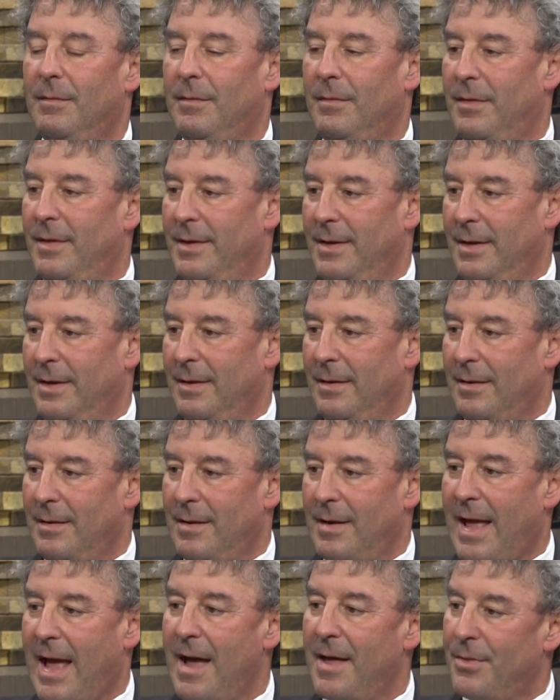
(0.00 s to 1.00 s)
the
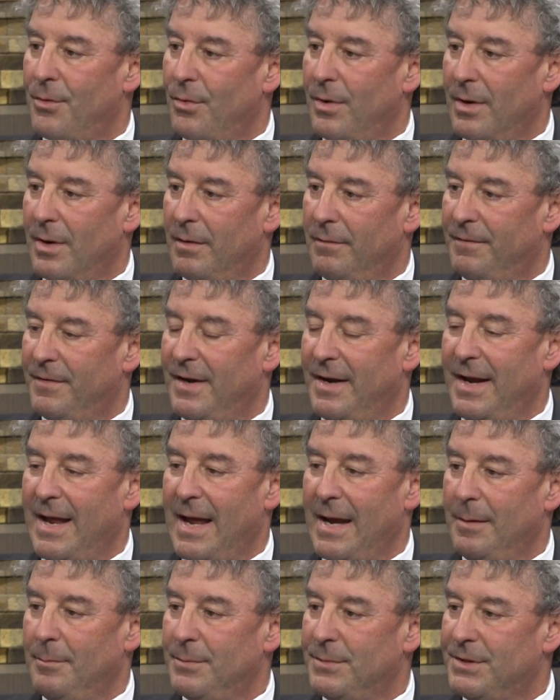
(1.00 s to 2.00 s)
gathering of the
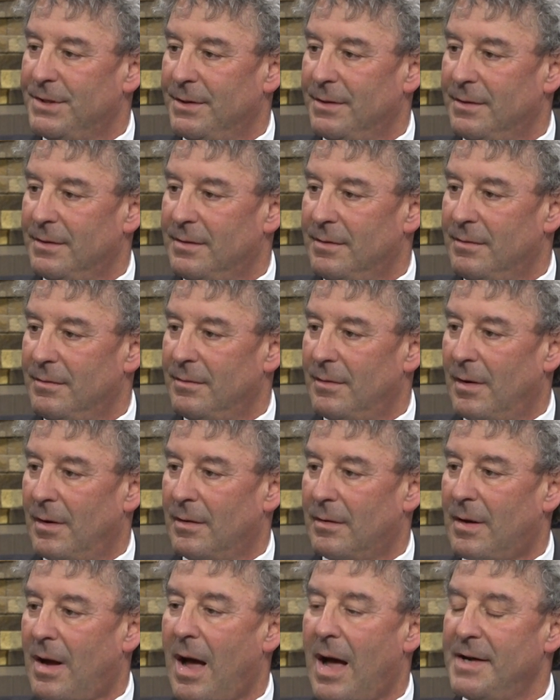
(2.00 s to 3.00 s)
names and
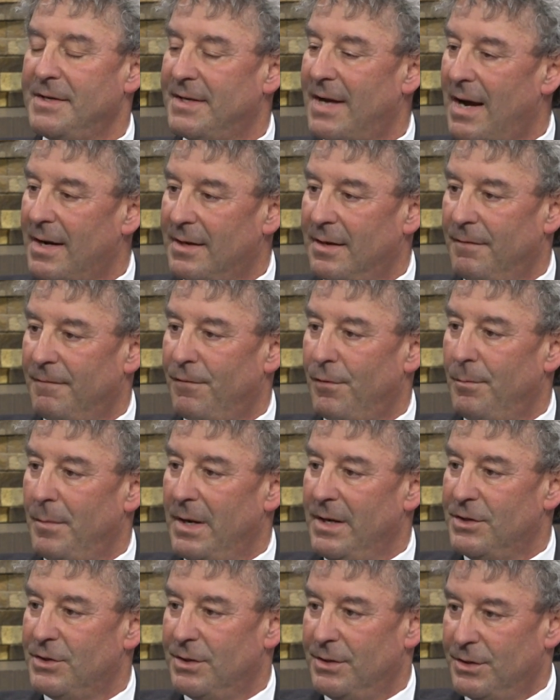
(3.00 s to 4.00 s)
contact
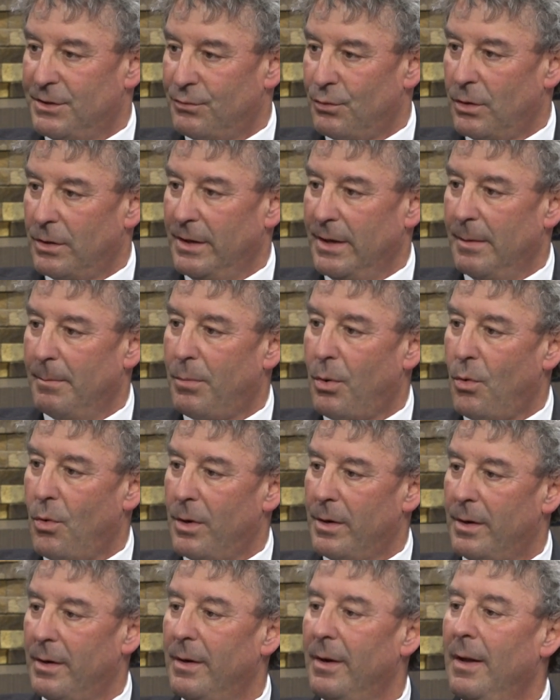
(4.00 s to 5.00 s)
information is really
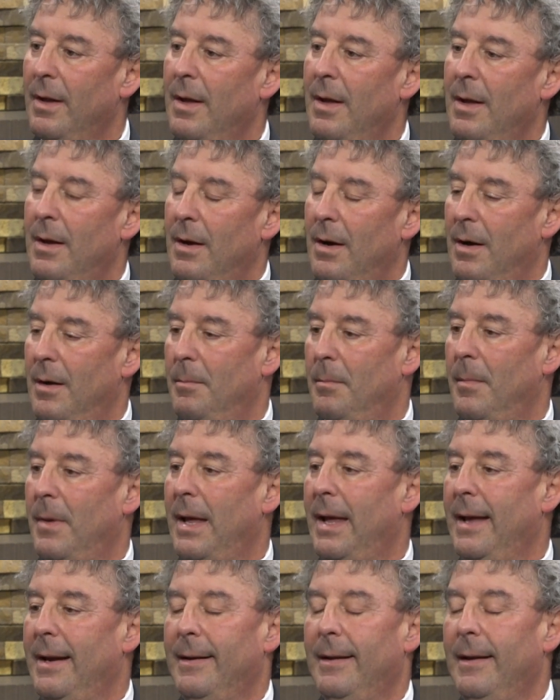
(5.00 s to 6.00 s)
important.
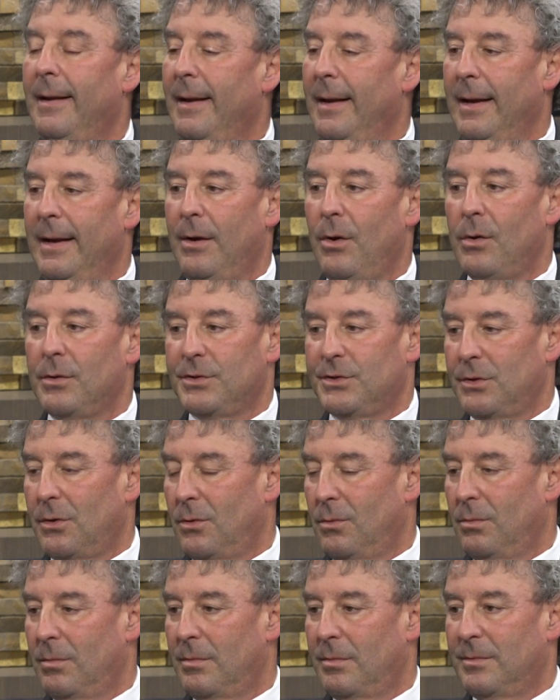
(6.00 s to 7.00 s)
And it
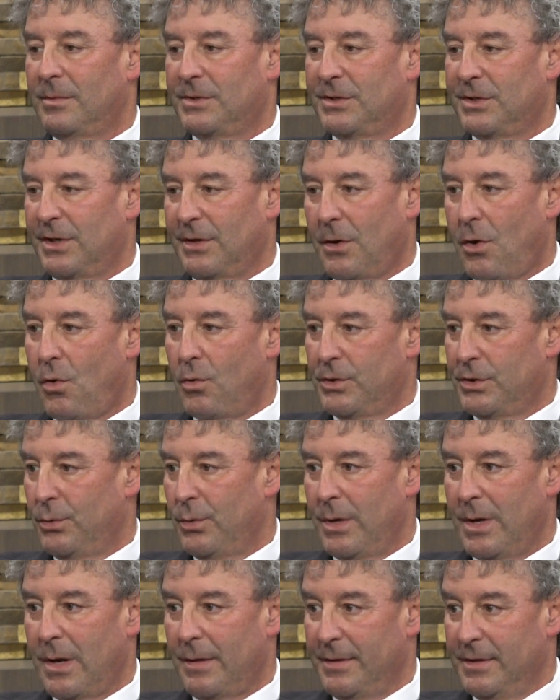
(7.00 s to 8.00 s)
also should go
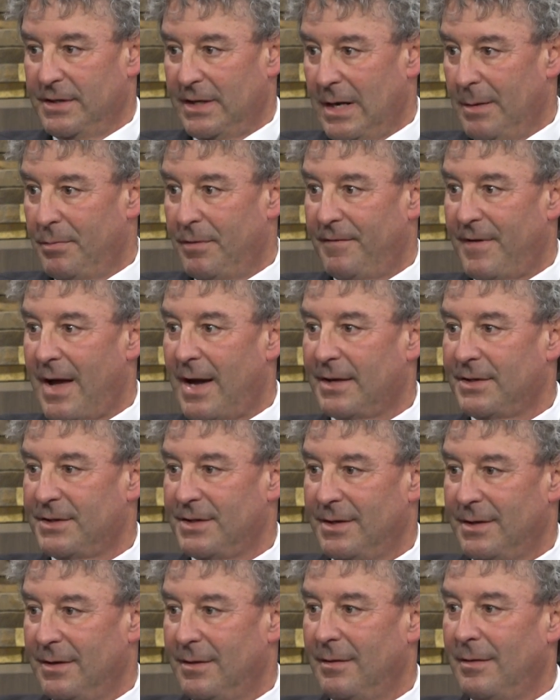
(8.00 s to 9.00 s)
to another type of
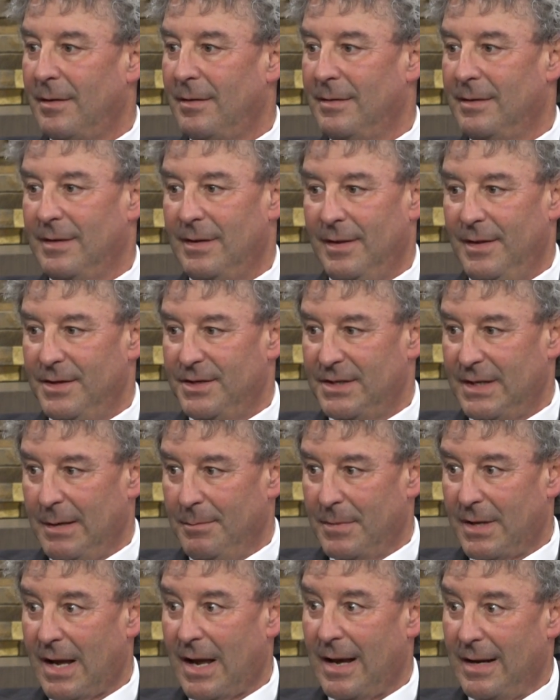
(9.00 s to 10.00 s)
accident in the
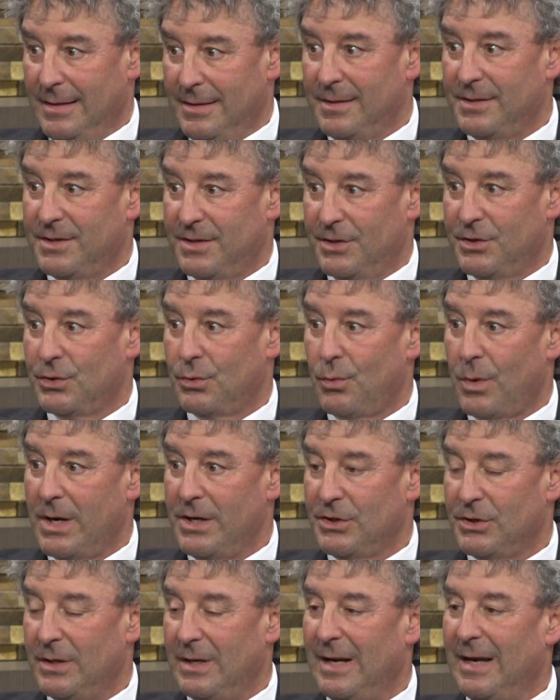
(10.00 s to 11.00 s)
same kind of
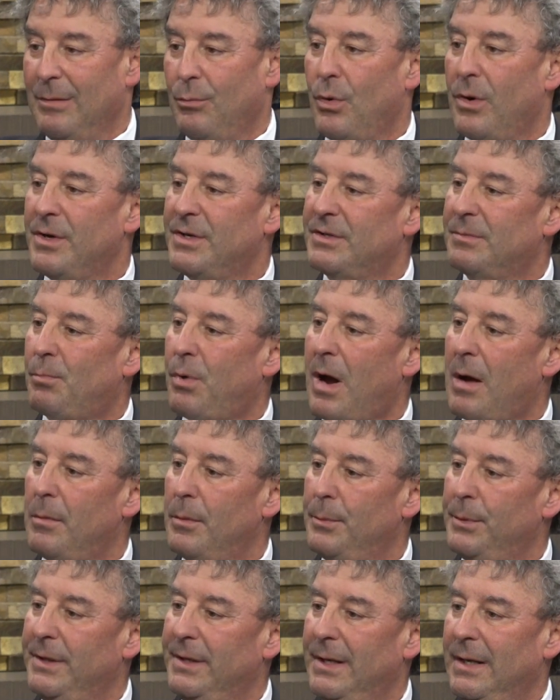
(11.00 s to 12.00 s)
situation where it's
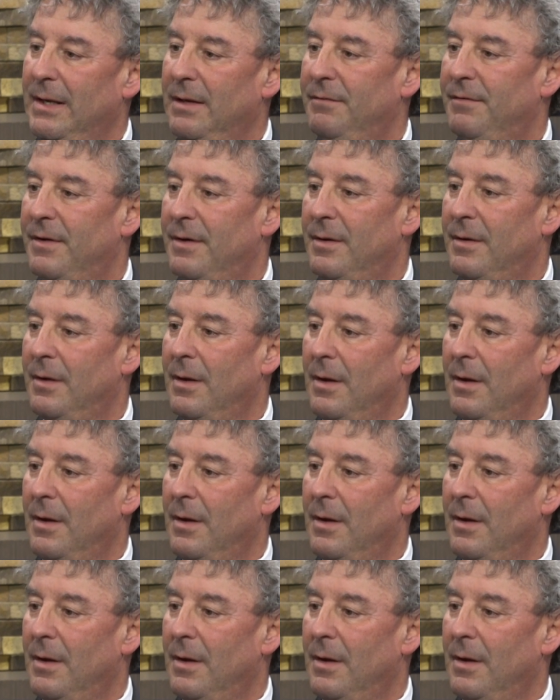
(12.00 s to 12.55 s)
probably even